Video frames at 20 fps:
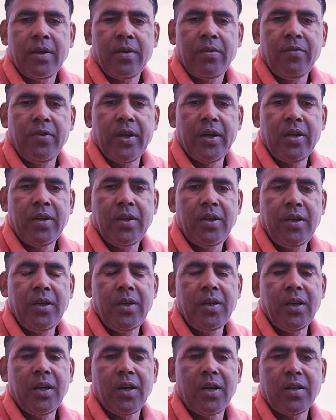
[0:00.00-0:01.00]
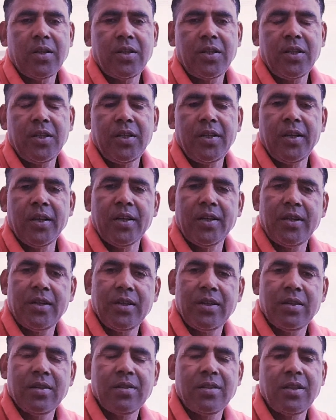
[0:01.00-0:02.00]
when he or she
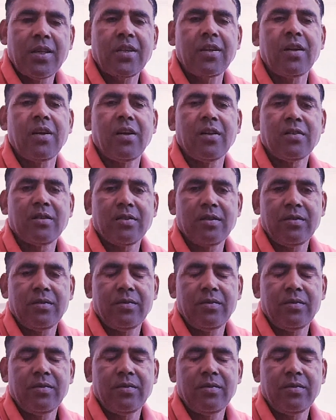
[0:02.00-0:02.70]
enters the class.